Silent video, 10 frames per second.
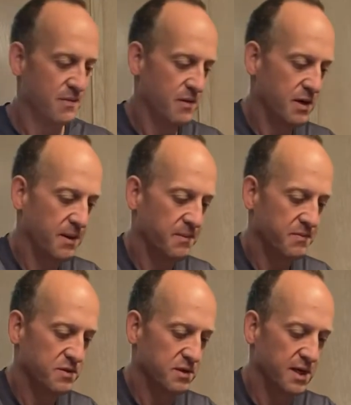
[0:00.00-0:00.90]
Okay,
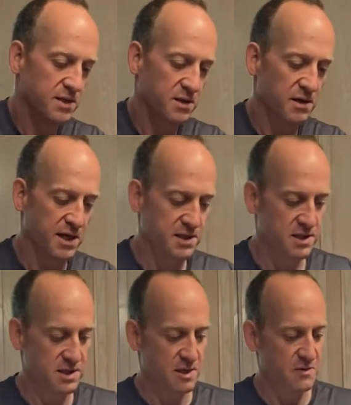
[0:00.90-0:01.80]
so that's our
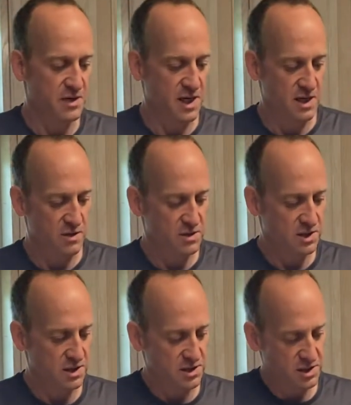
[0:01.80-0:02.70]
next couple day
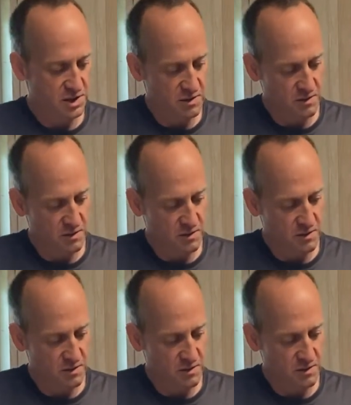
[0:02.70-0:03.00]
usage.